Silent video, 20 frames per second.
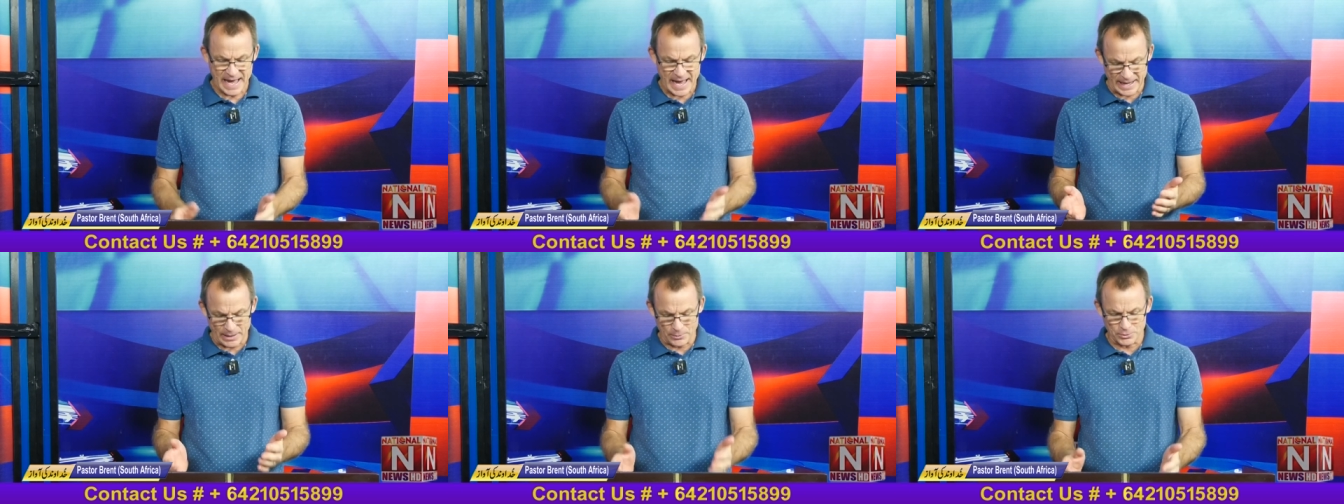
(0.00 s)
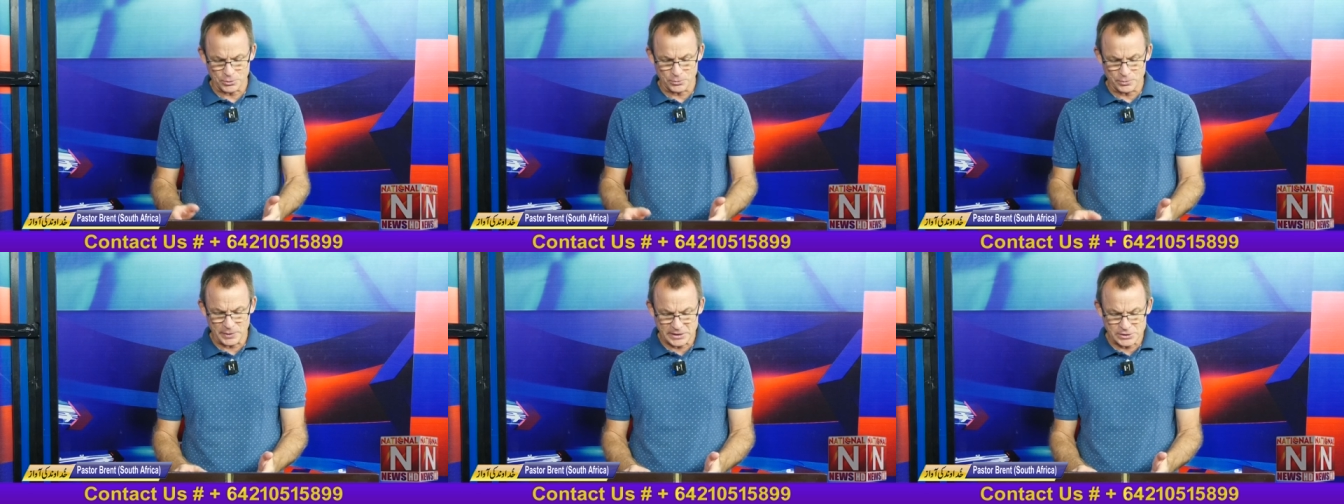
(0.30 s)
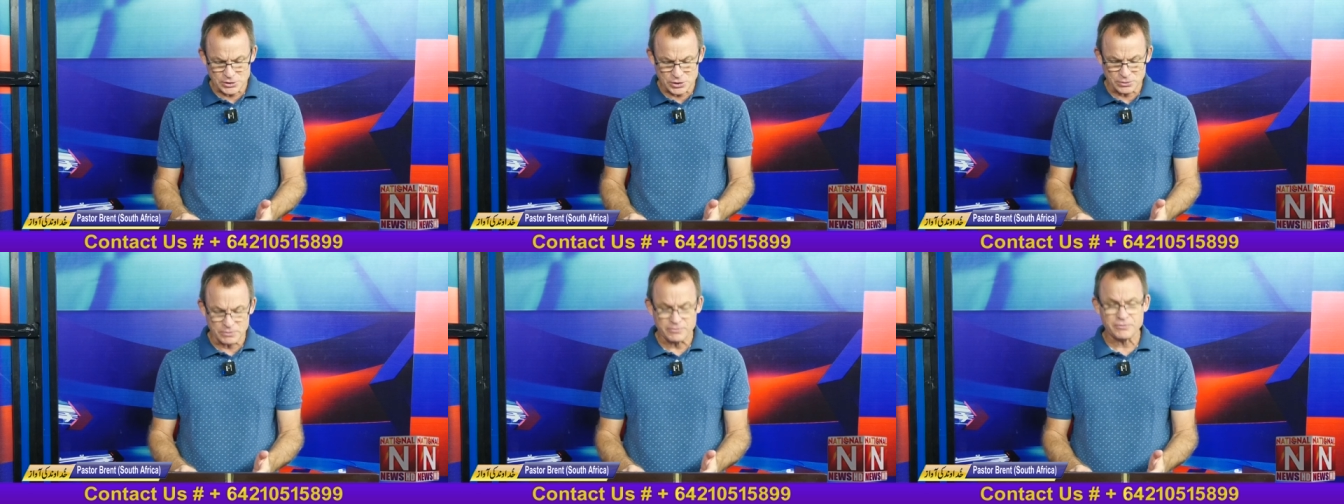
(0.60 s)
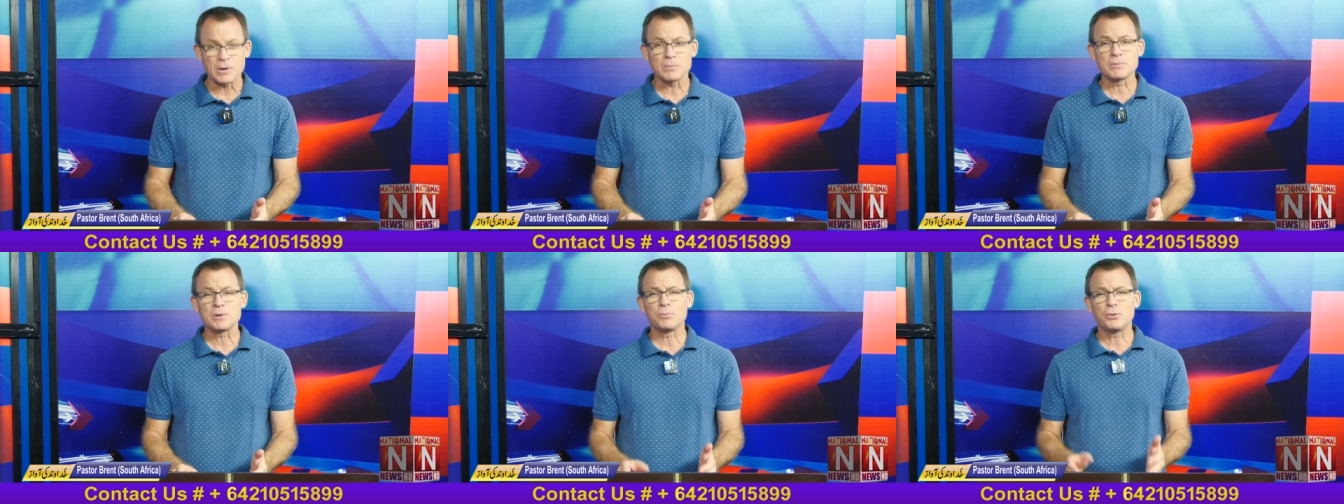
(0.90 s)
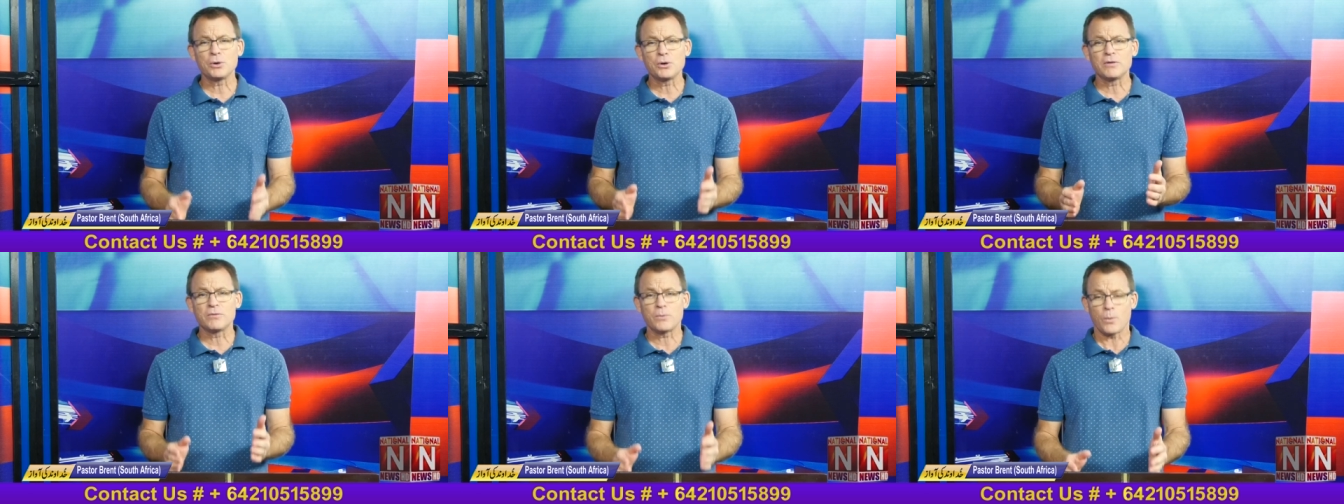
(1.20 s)
And I want to read to you from the
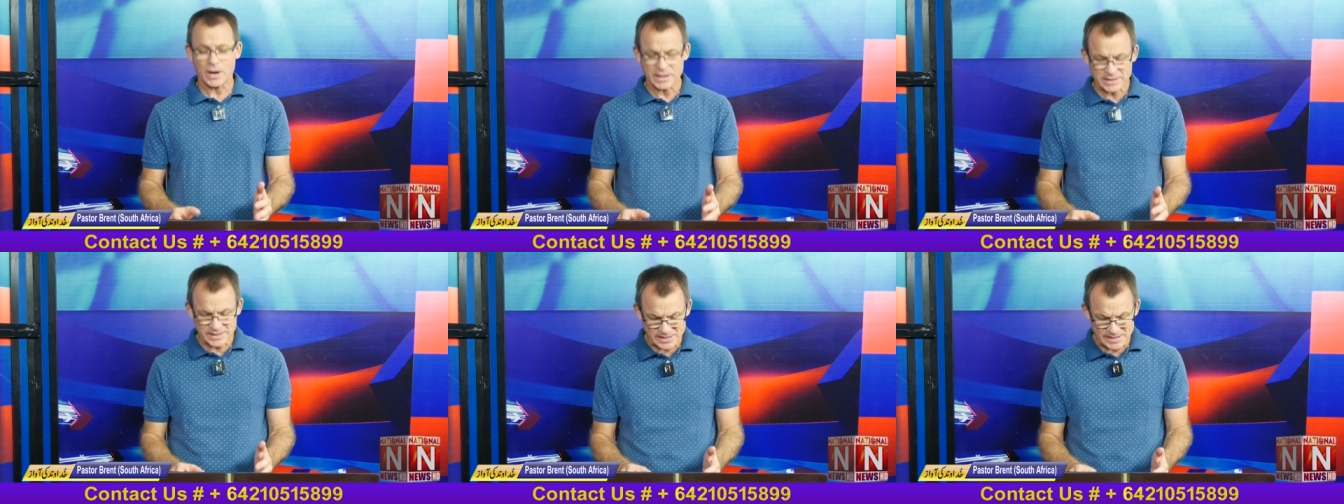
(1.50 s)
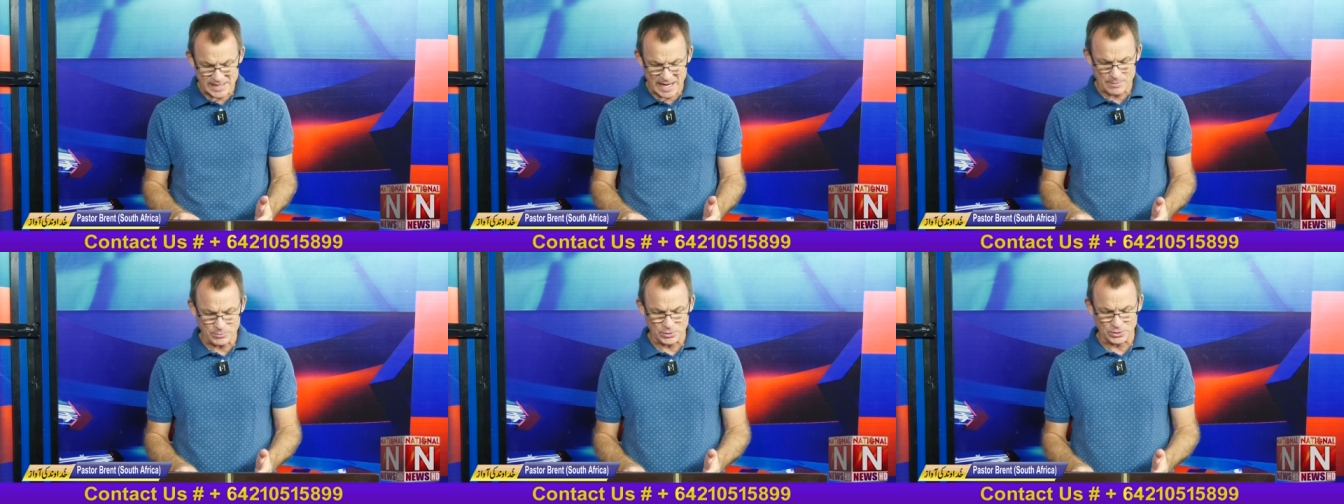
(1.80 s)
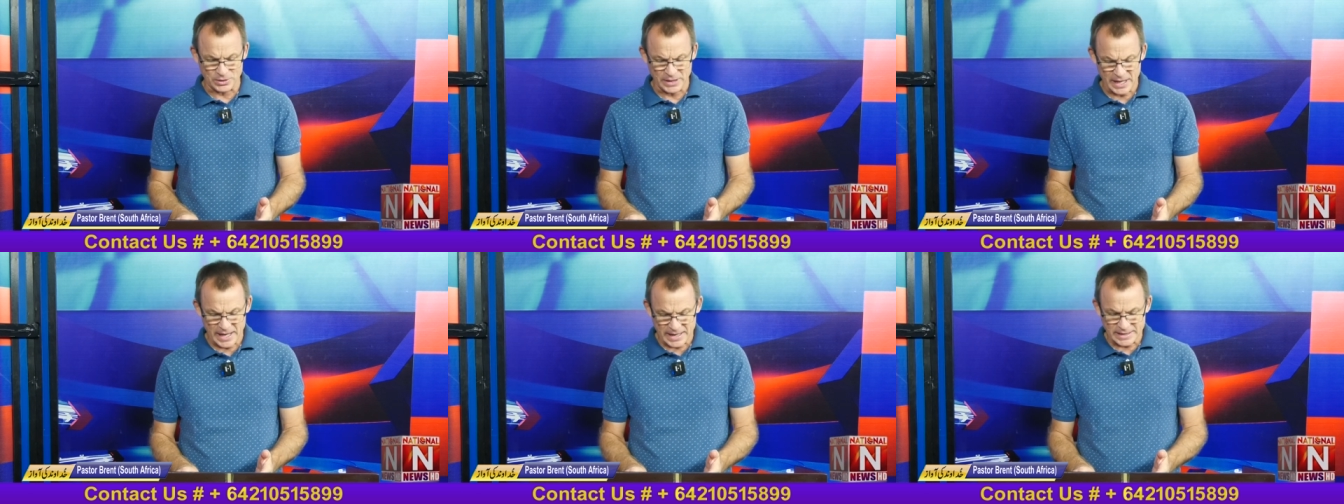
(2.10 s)
book of 1 Samuel,